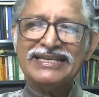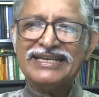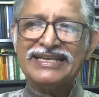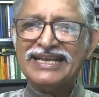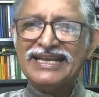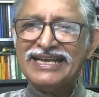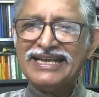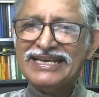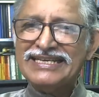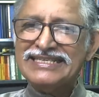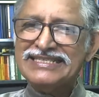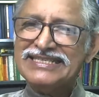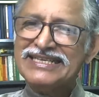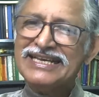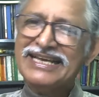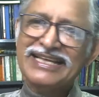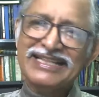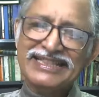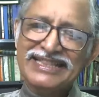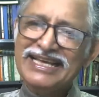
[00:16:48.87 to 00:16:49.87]

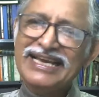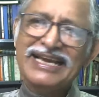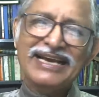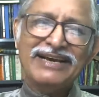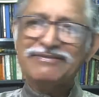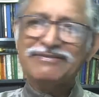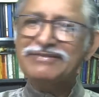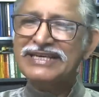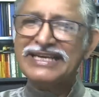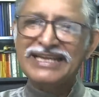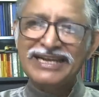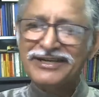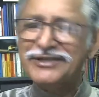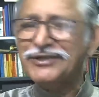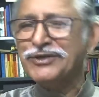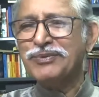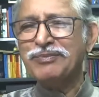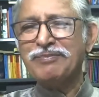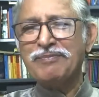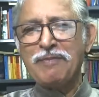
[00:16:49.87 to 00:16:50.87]
realize they have
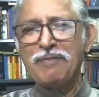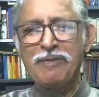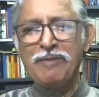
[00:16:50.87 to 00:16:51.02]
killed you.